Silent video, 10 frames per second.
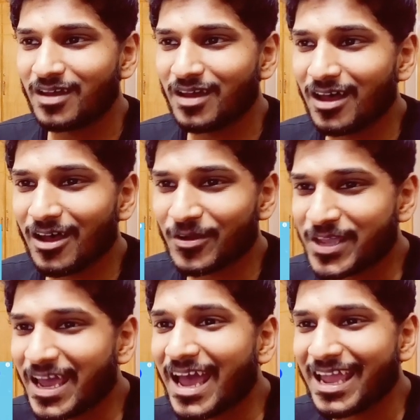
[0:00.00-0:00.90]

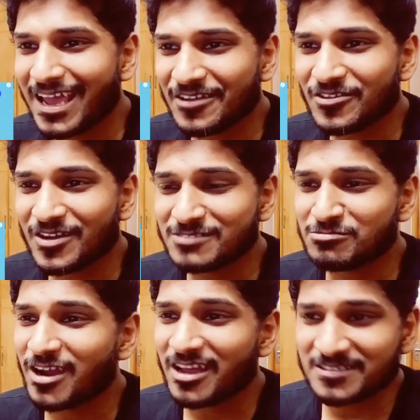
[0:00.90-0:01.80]
Okay, and nice
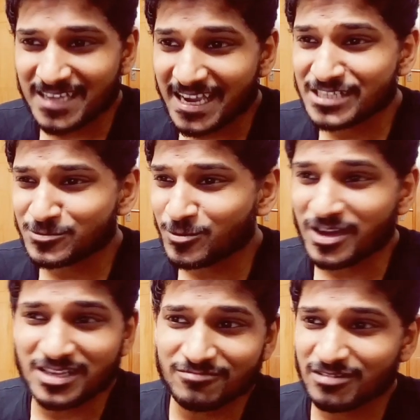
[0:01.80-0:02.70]
bright days
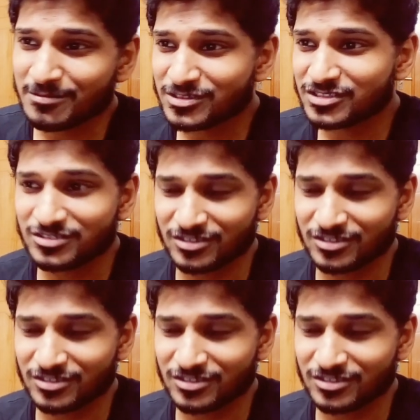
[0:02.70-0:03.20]
when dreams.